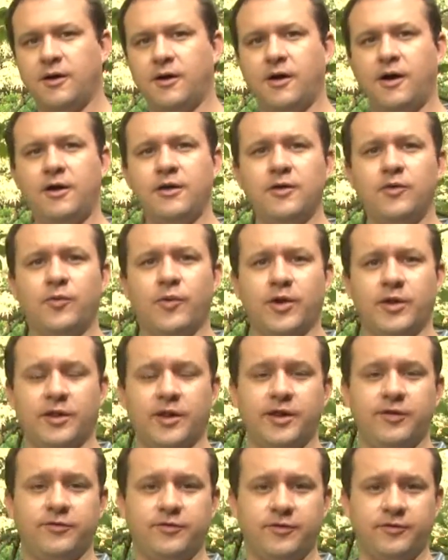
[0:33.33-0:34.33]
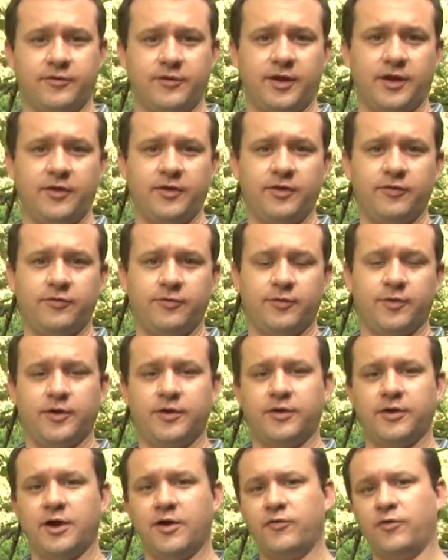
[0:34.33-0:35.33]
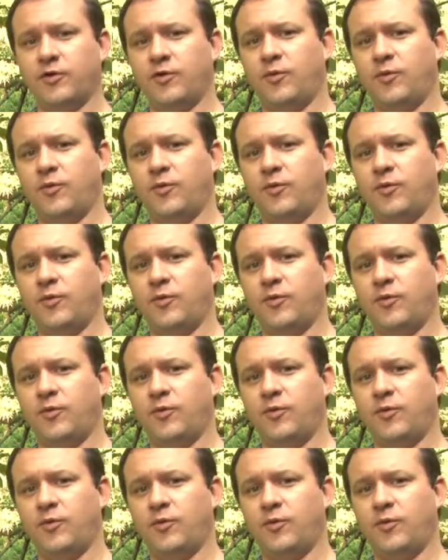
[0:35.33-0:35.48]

All-in-one lenses like this one cover